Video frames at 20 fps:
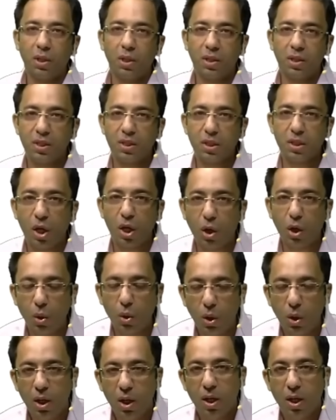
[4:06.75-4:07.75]
This is
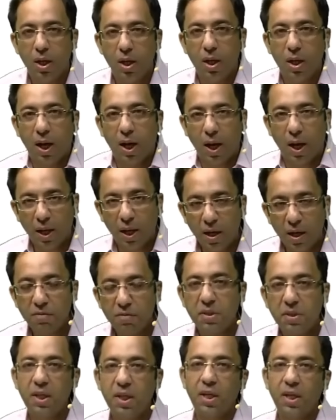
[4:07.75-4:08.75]
how I have
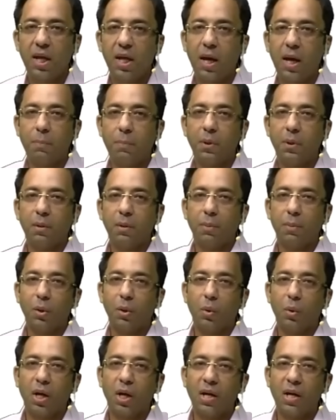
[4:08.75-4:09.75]
seen it happen in my
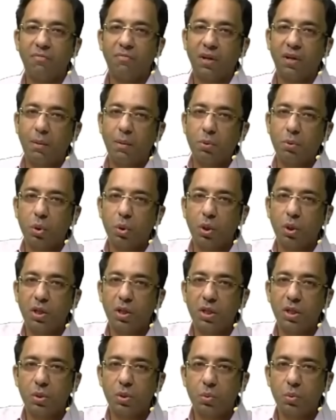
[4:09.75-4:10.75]
own life, and I'm sure it
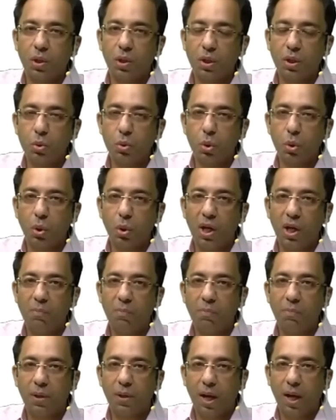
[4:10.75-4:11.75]
is going to
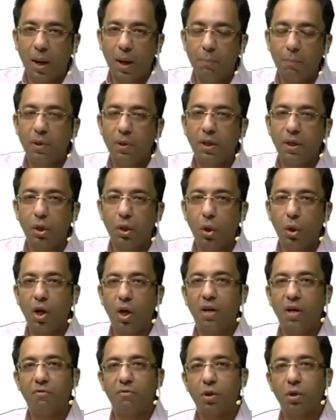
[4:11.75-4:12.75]
happen in your
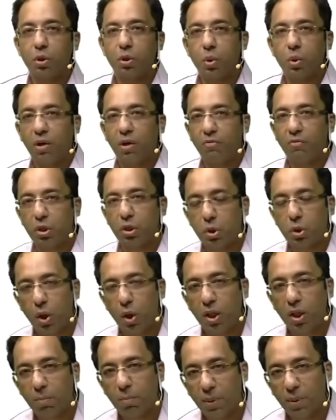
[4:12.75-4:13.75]
life also. I wish you
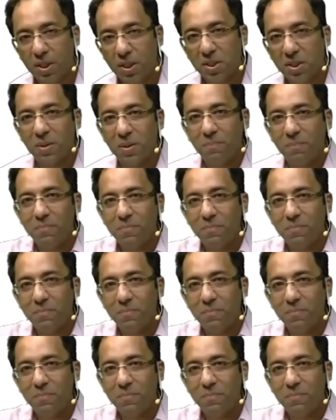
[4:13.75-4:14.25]
all the best.